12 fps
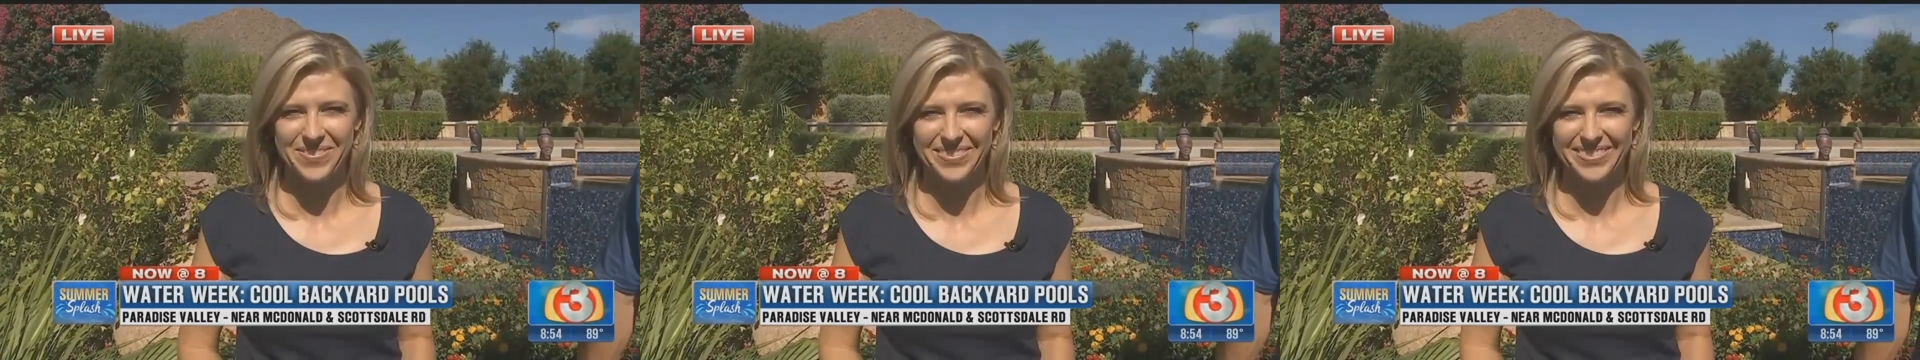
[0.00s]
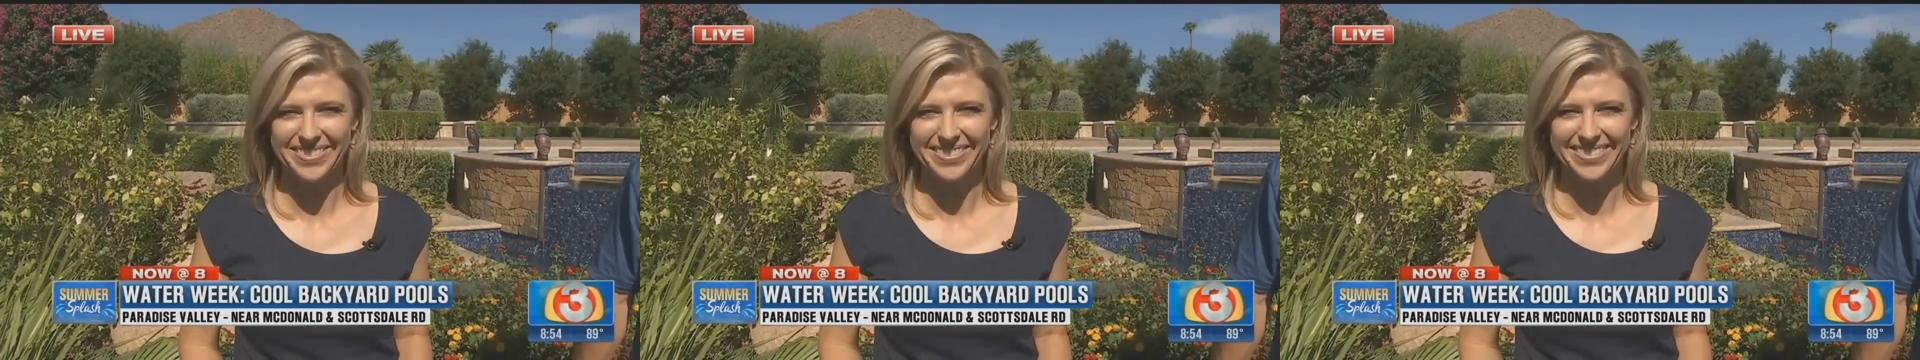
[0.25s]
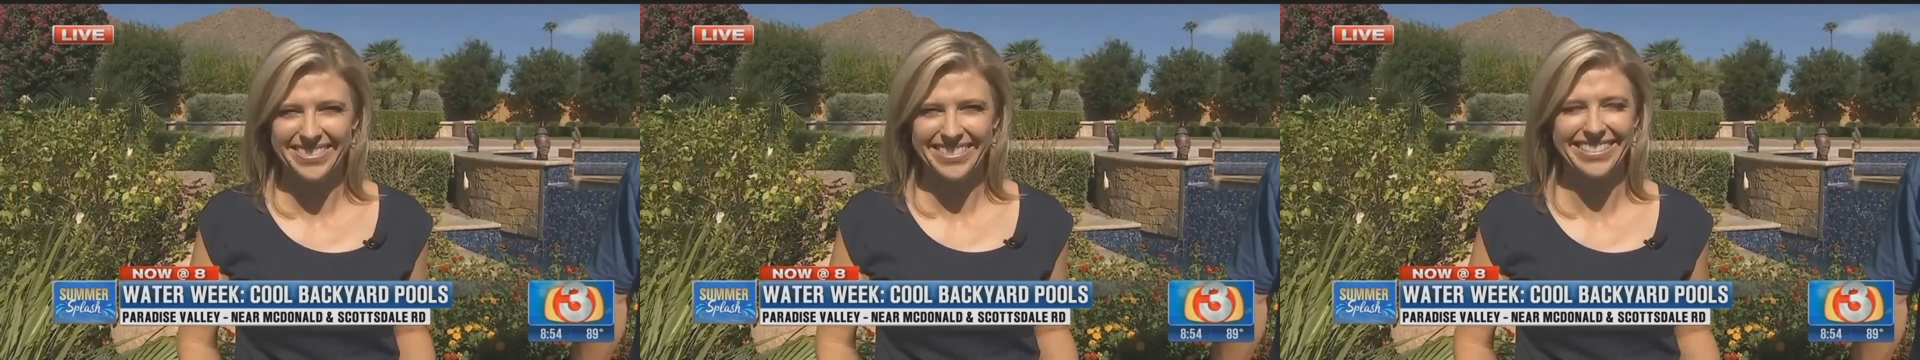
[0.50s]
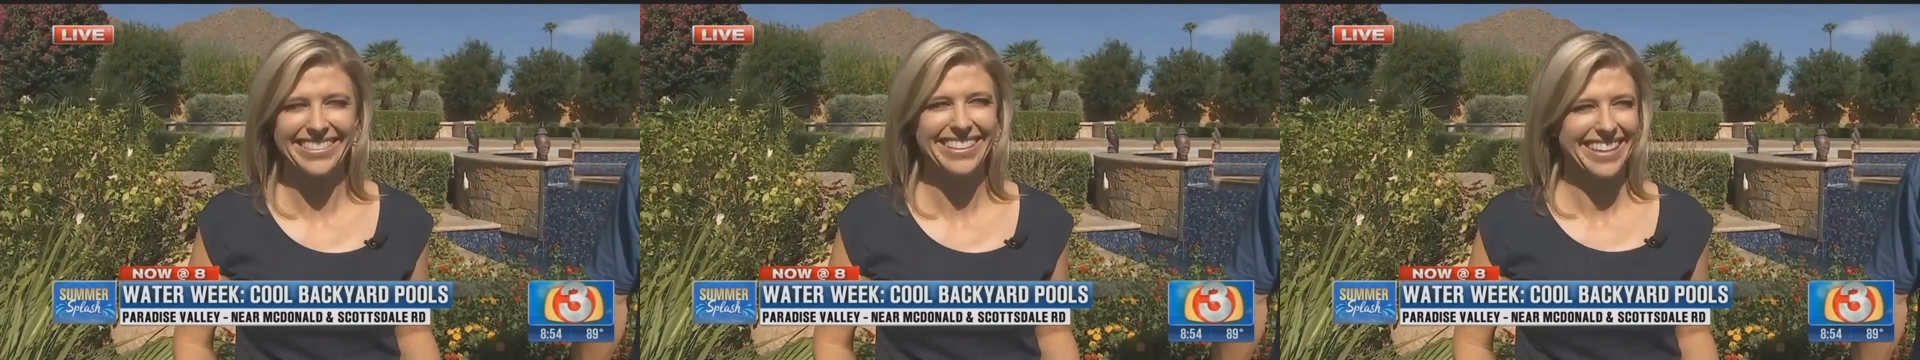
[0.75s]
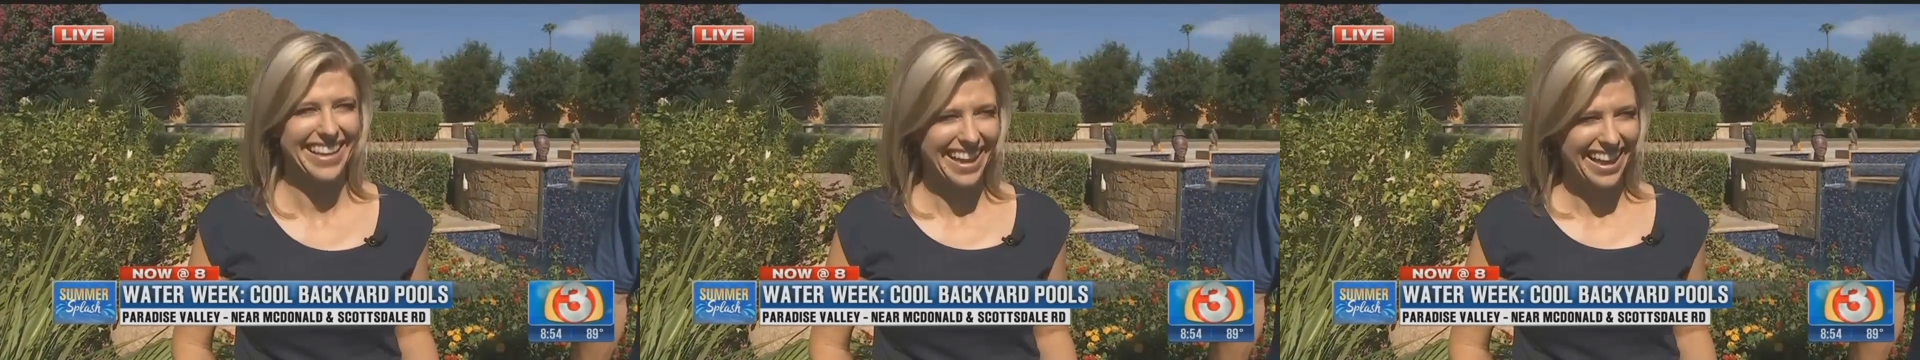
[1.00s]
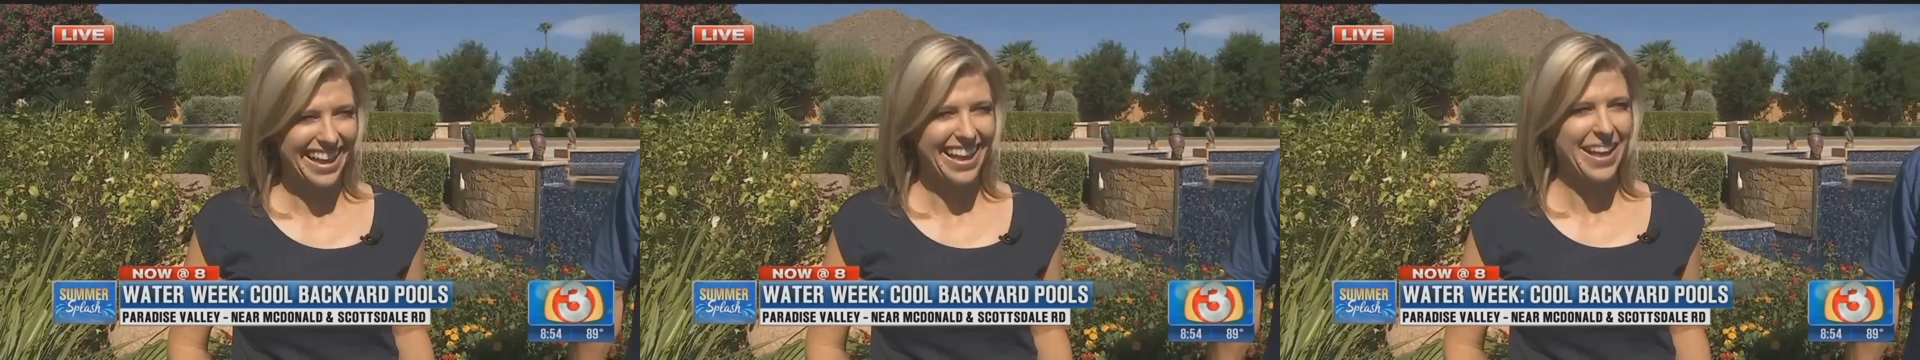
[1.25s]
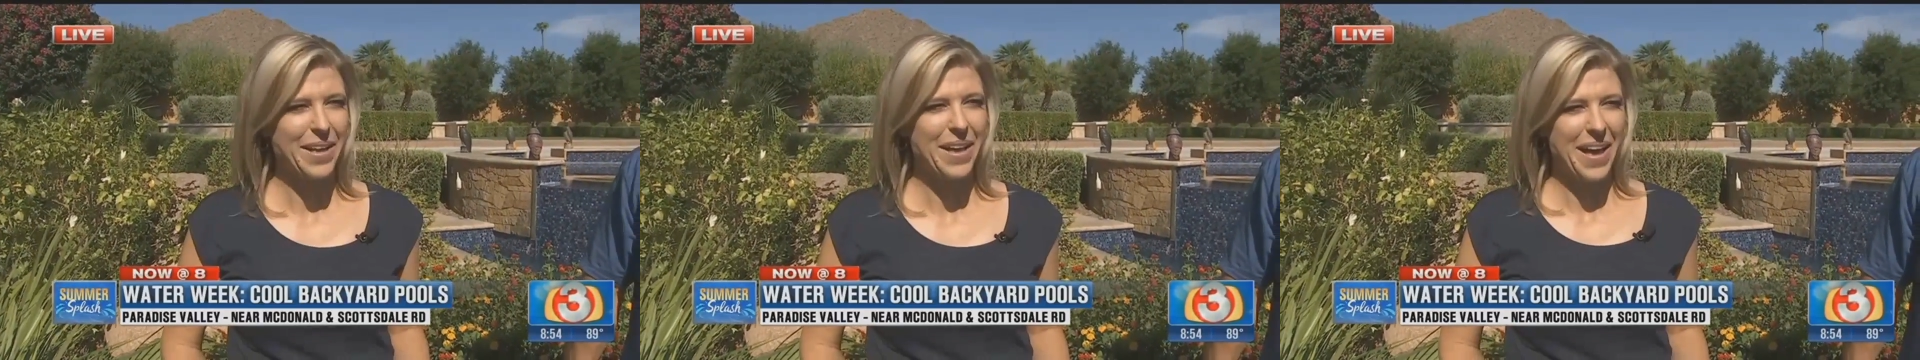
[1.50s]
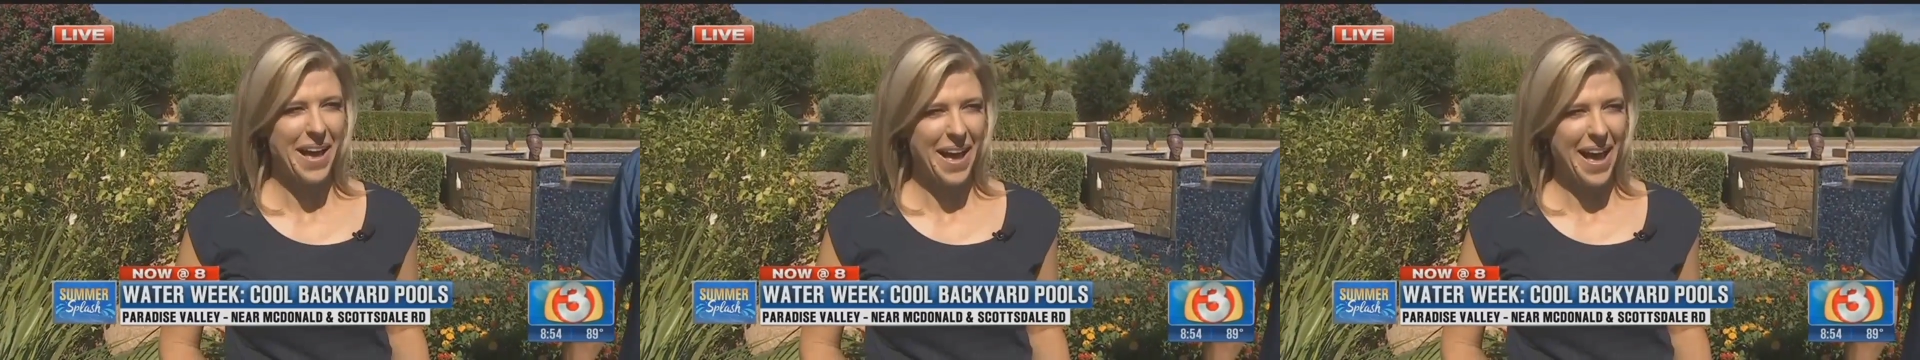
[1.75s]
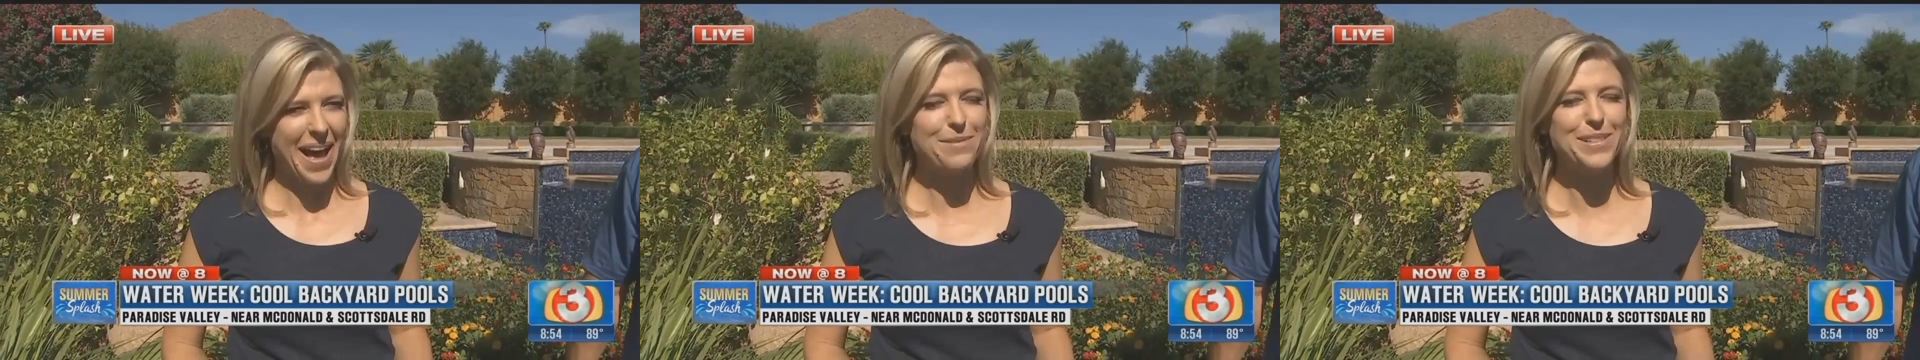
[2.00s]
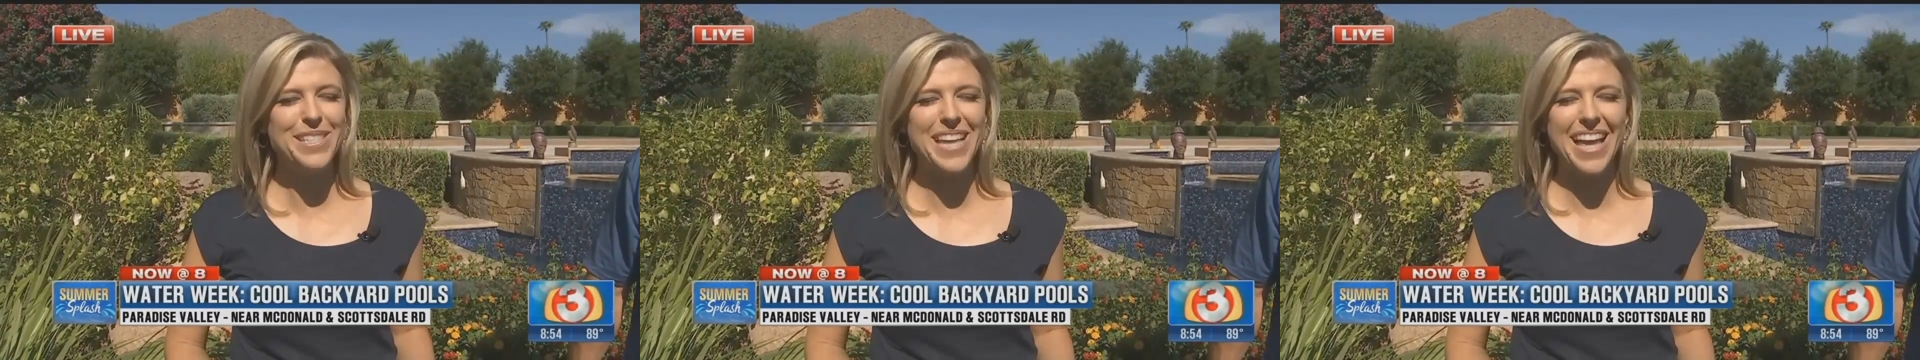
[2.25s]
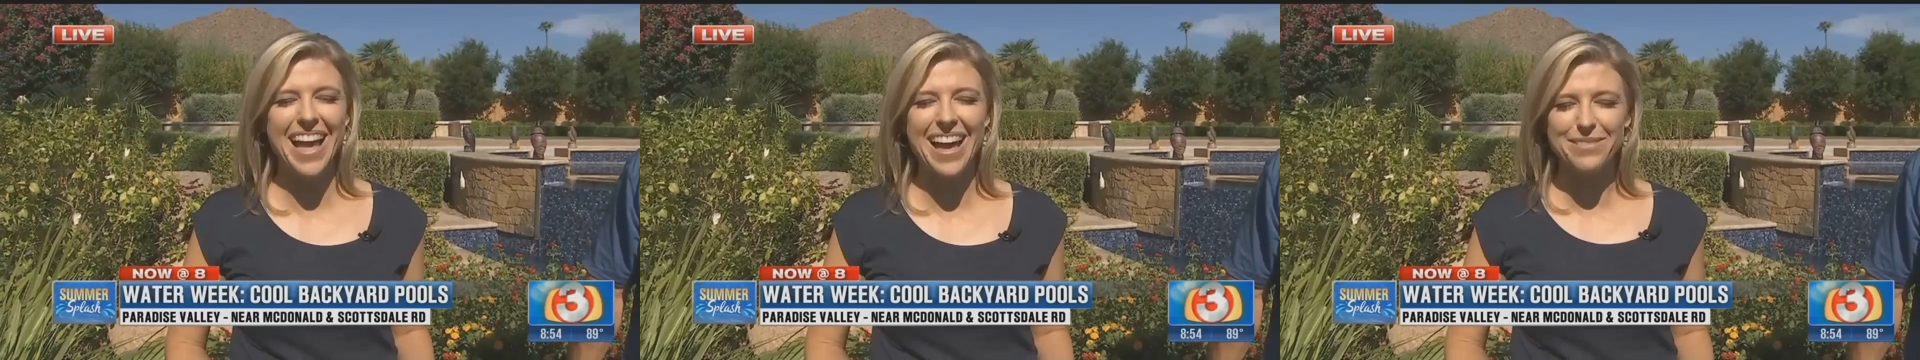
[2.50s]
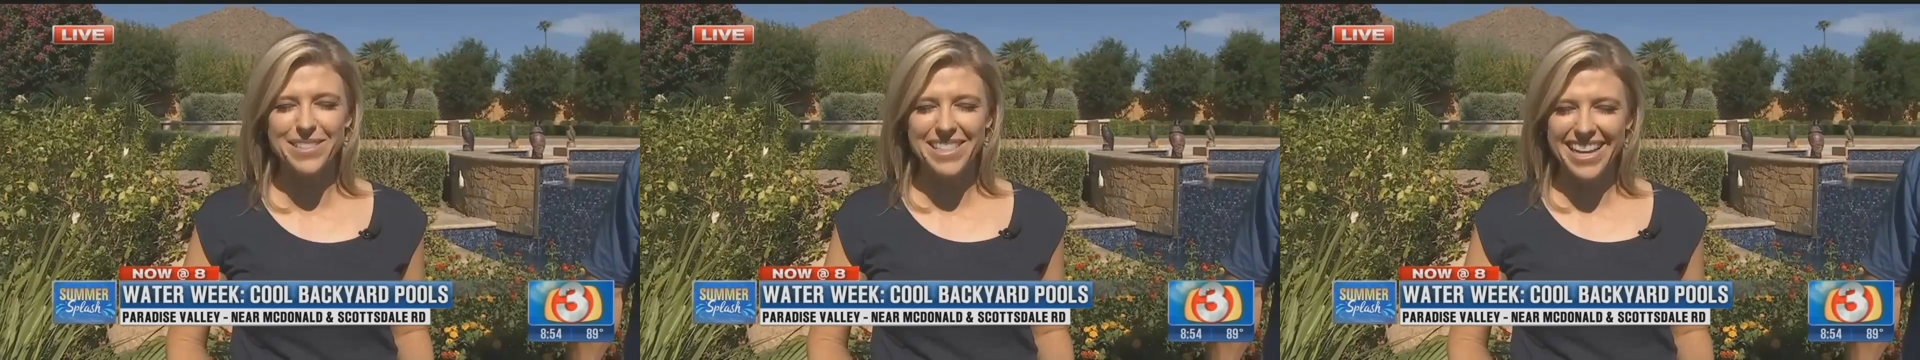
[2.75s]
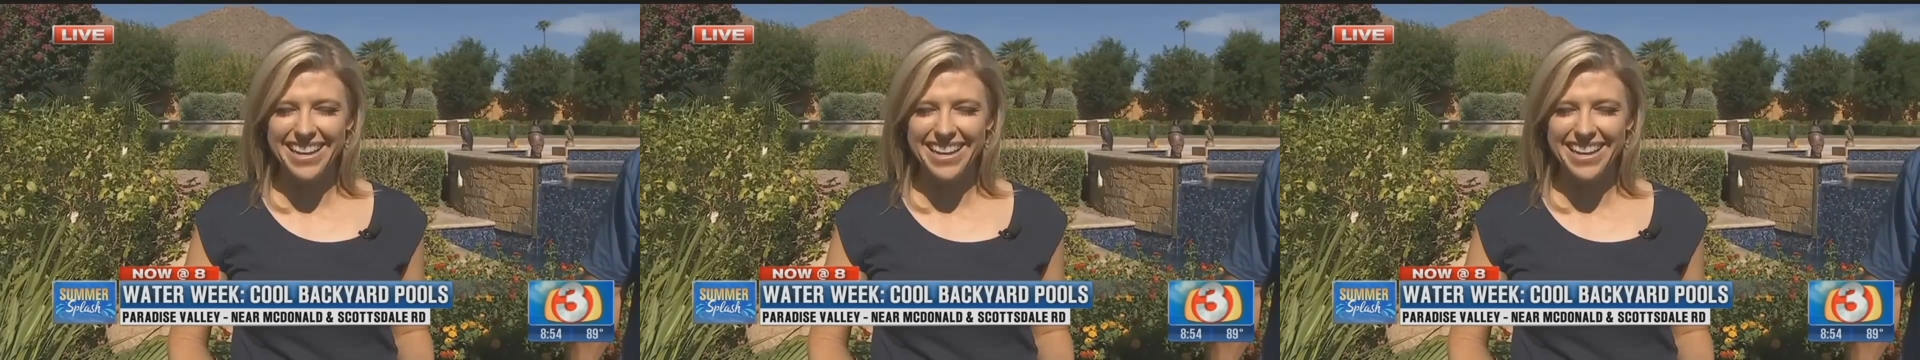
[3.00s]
That's what we really need to know. I will tell I will